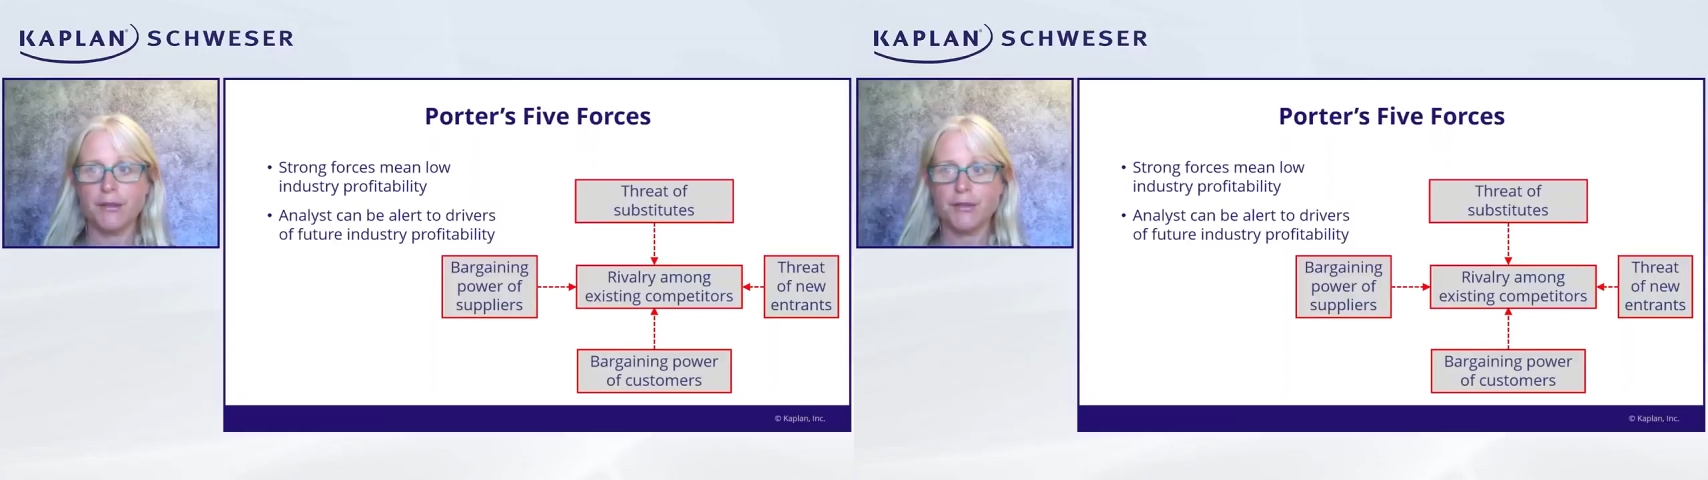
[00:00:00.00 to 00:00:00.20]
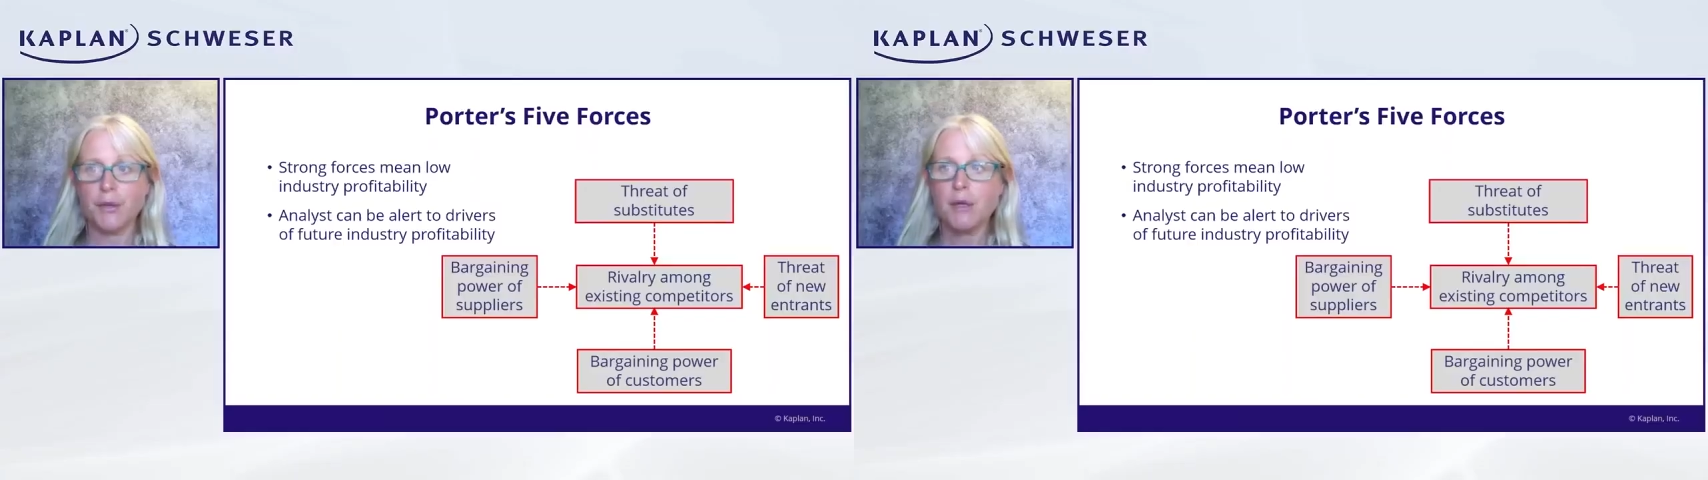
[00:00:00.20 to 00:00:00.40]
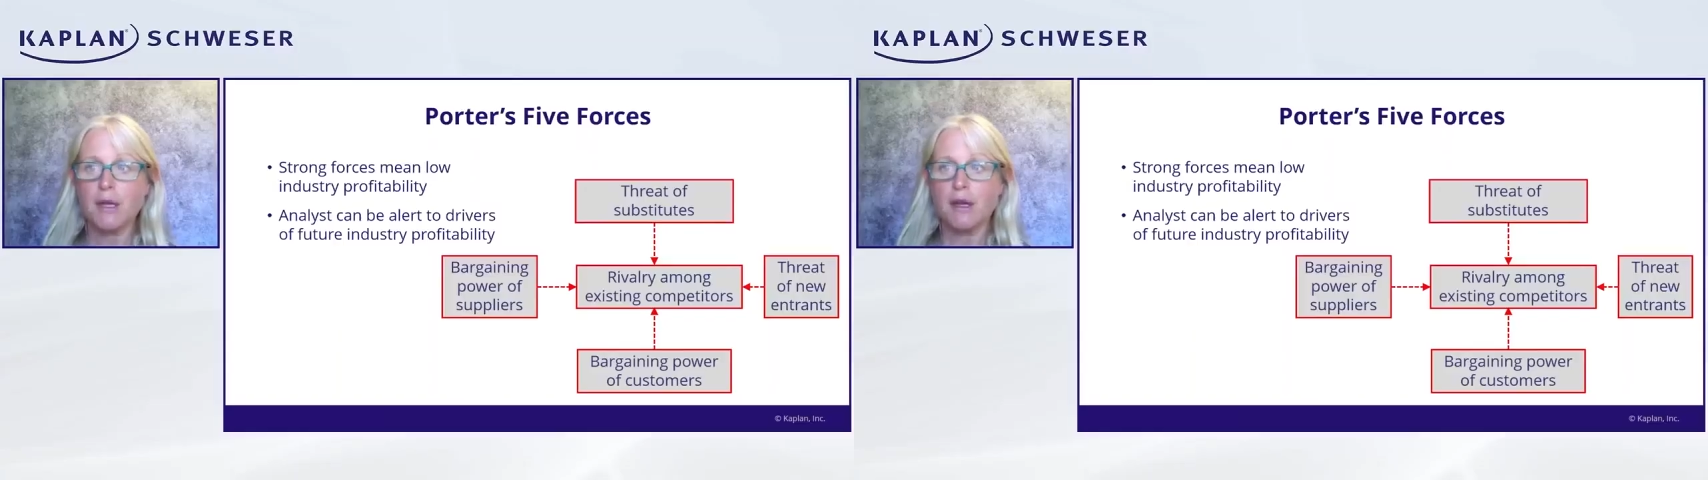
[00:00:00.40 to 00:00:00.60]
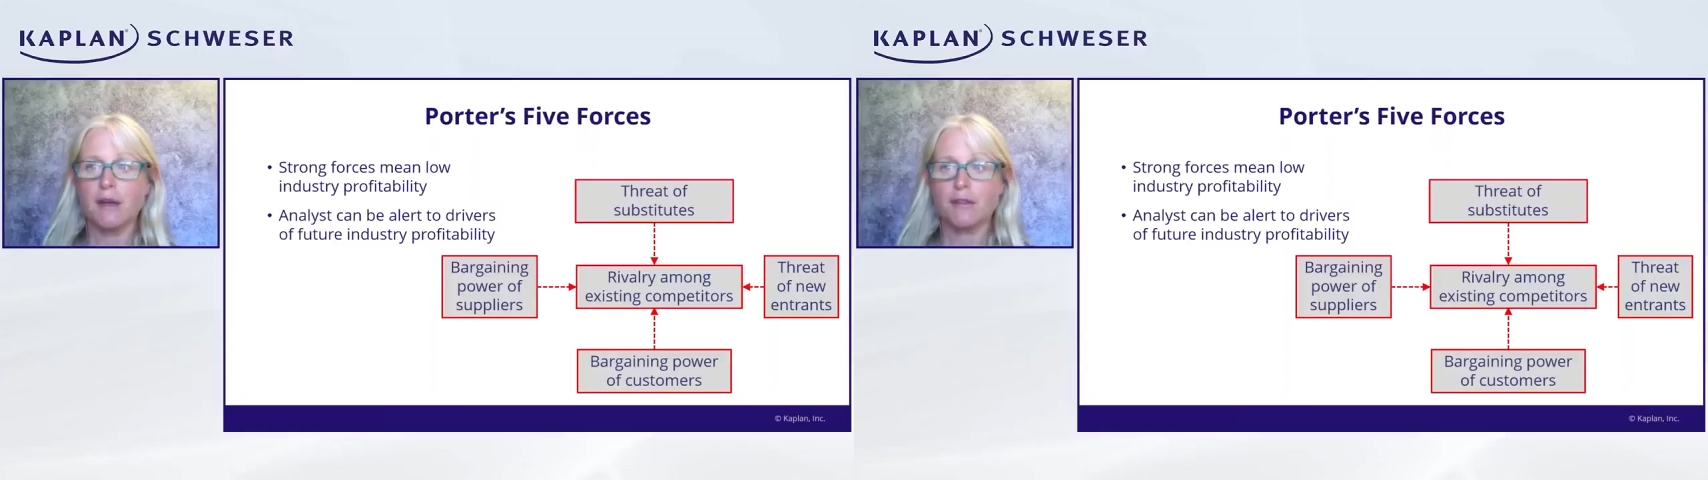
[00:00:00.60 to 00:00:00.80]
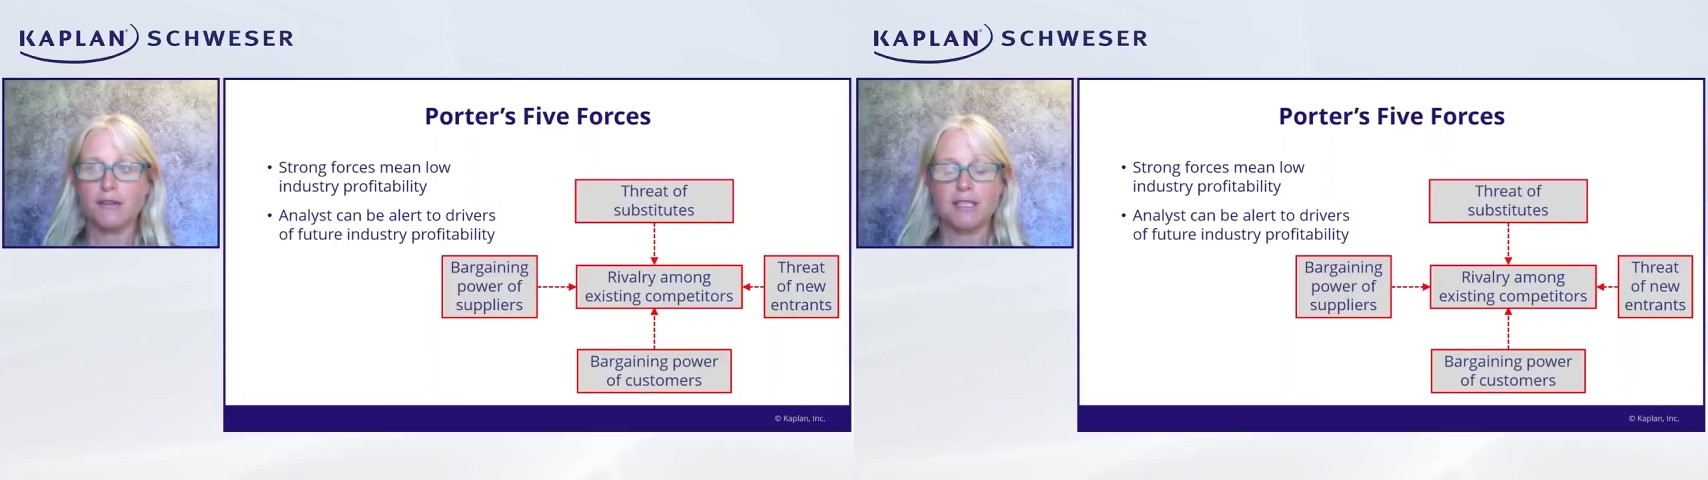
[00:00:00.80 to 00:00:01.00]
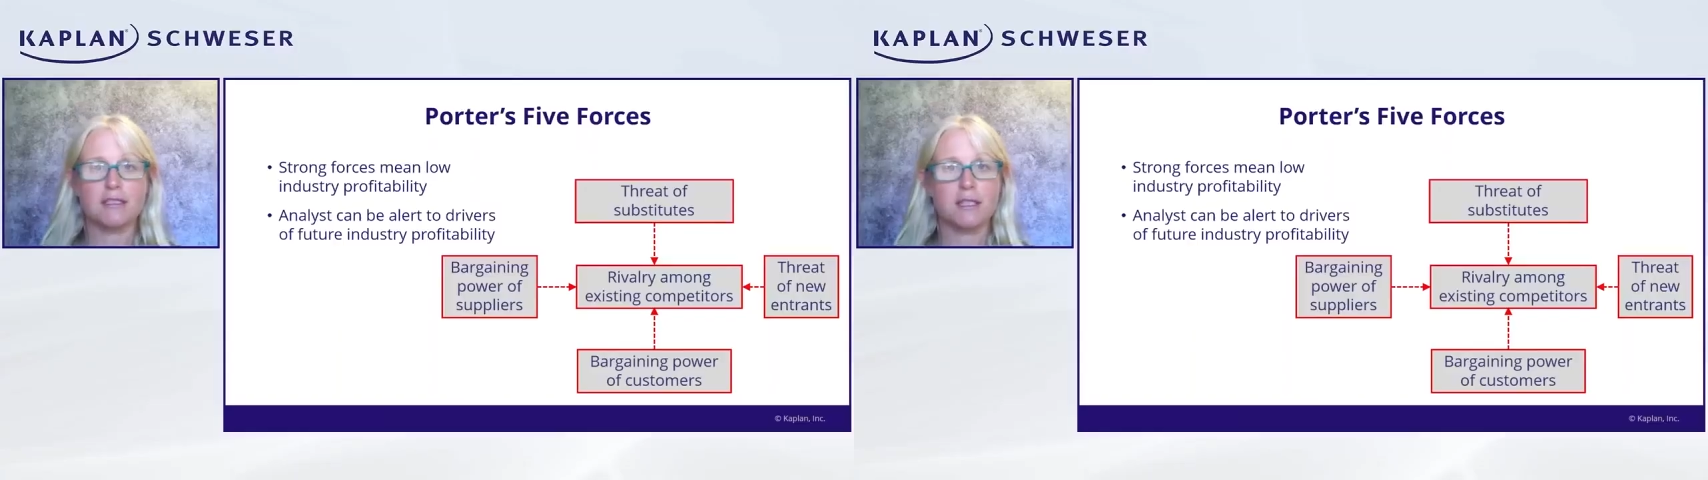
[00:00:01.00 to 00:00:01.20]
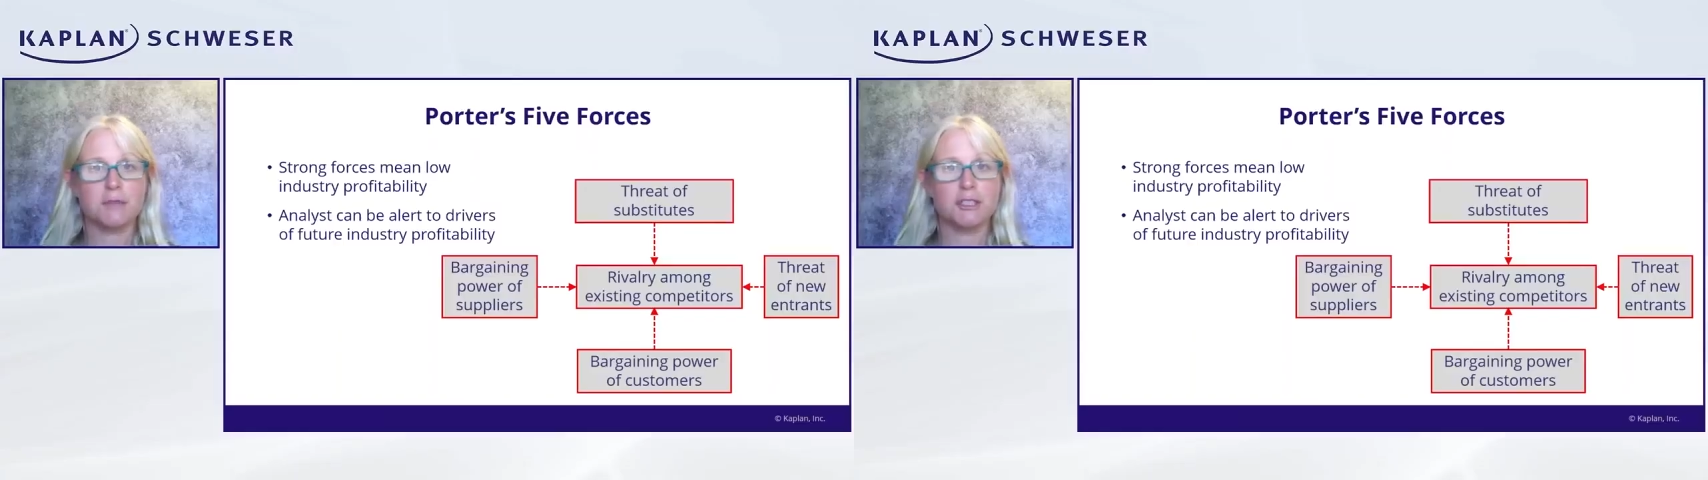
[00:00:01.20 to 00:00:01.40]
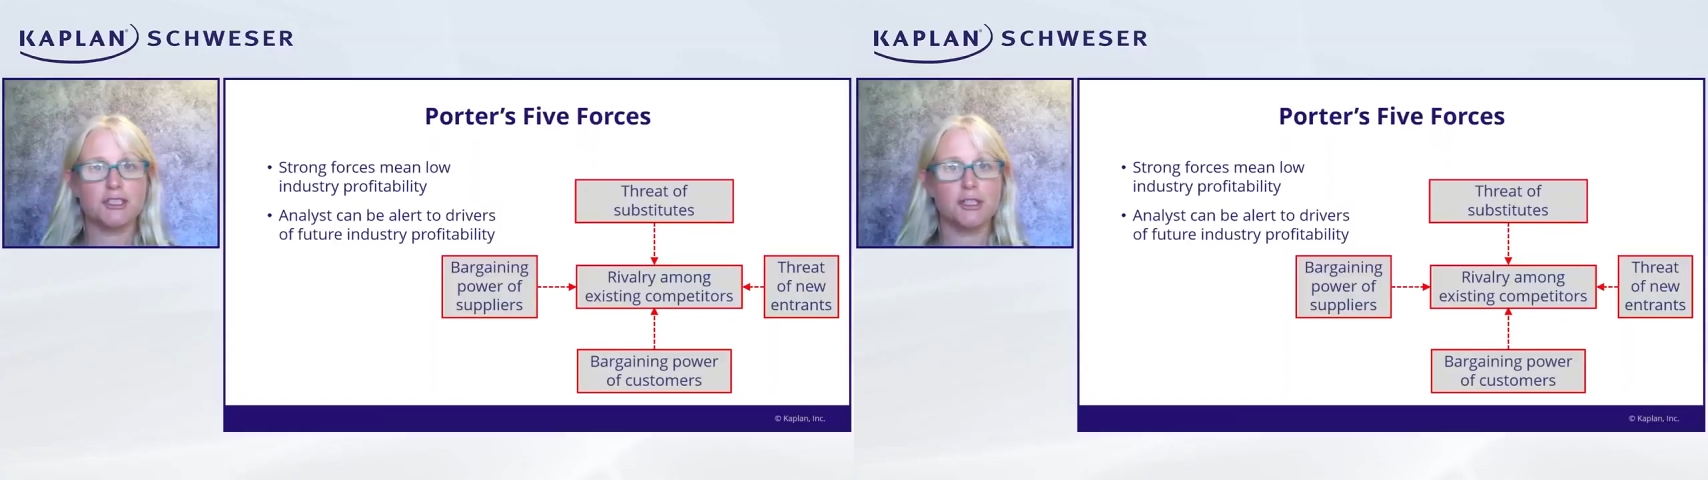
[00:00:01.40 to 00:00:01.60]
So threat of
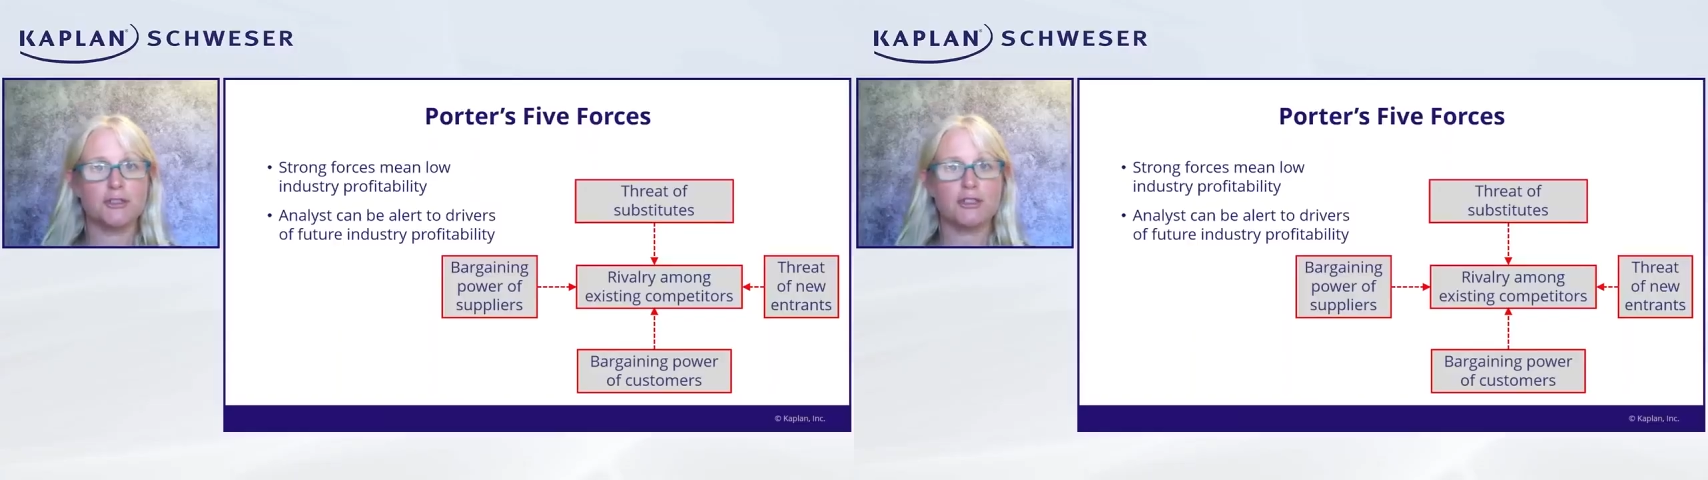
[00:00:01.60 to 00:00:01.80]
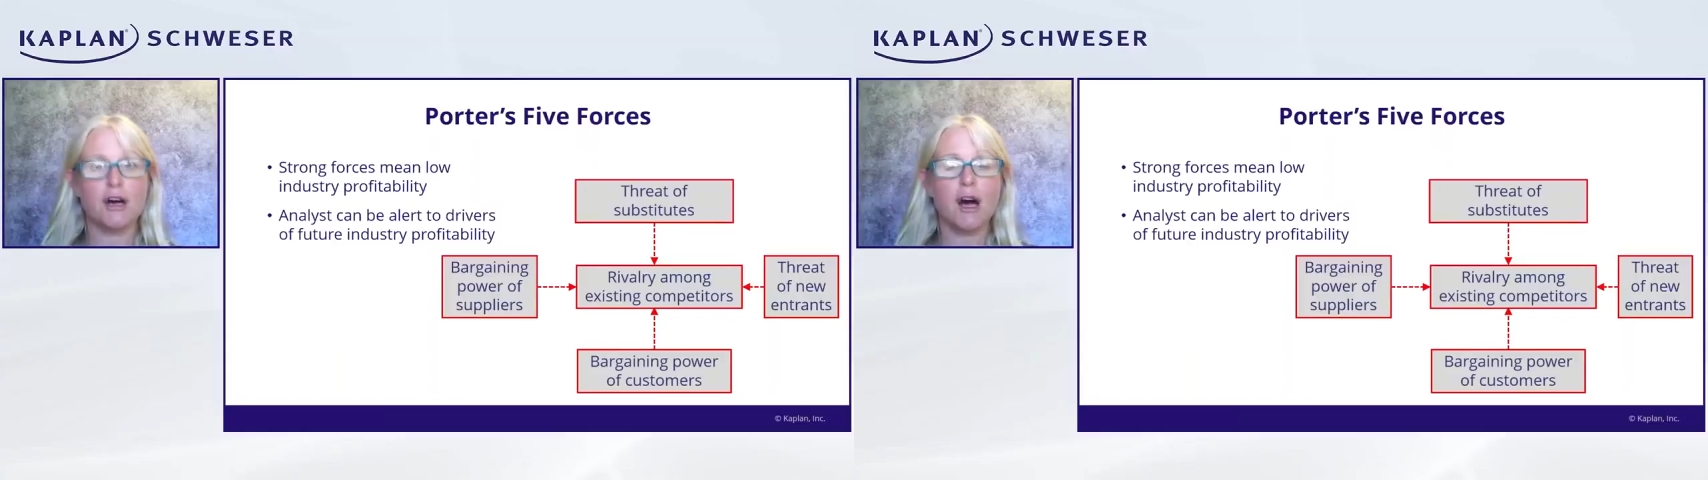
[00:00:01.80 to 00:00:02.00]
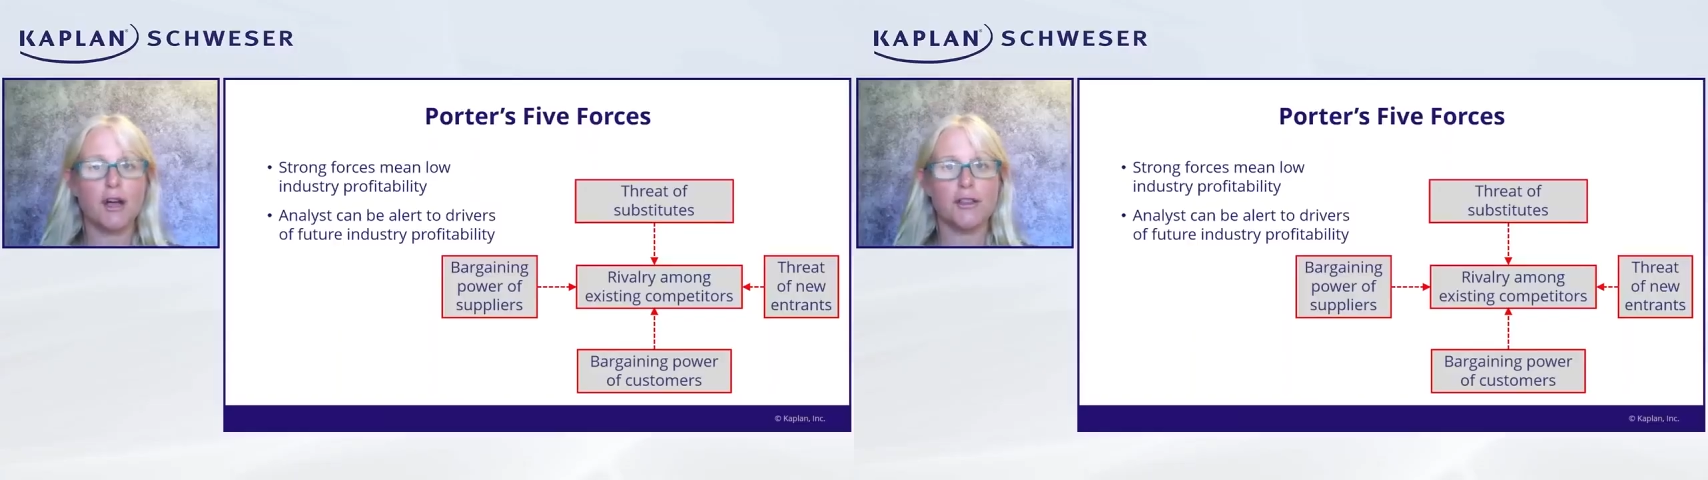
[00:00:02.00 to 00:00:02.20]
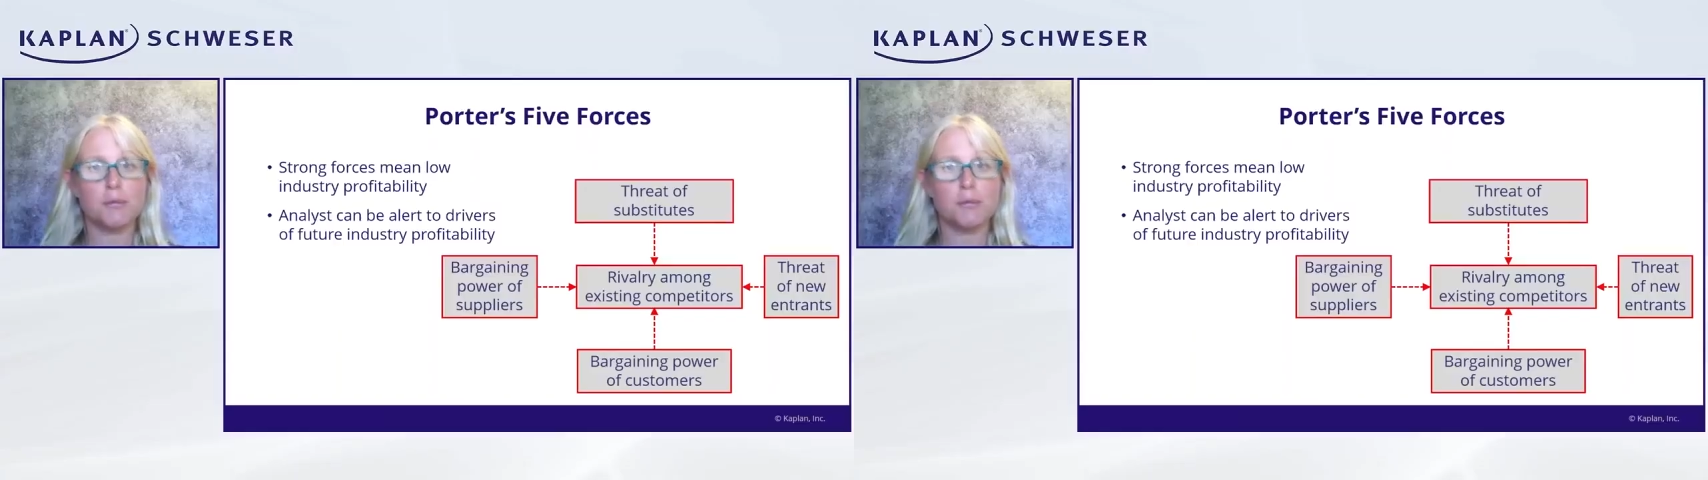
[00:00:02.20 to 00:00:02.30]
substitutes are other